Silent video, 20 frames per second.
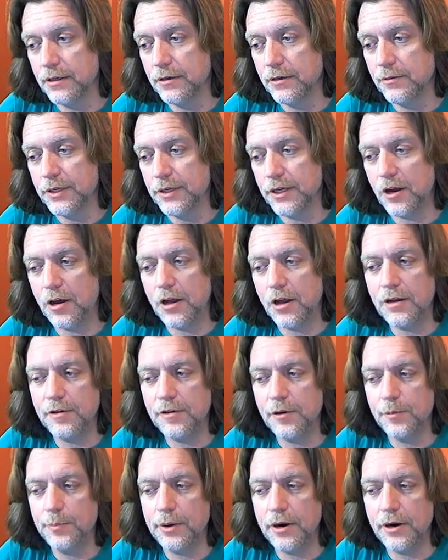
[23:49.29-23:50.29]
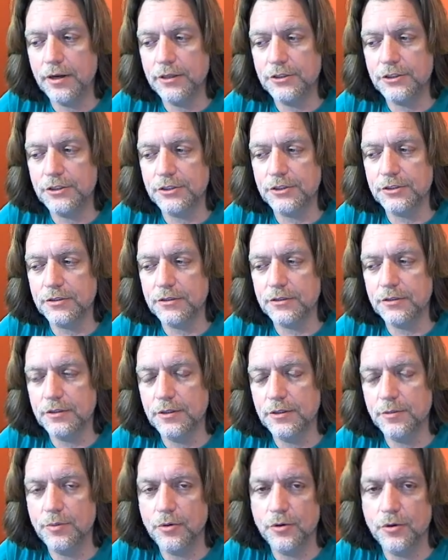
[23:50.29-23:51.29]
but all of our parts,
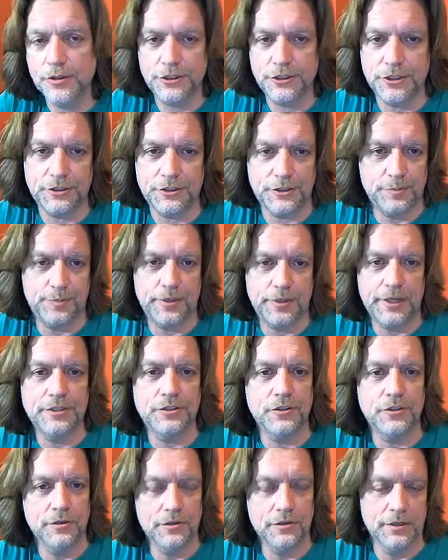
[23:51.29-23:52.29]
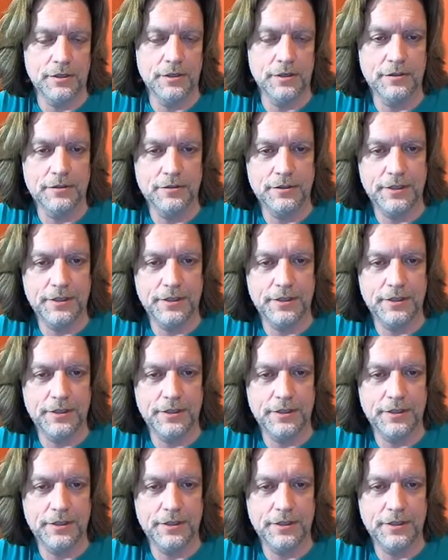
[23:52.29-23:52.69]
the board's just a placeholder.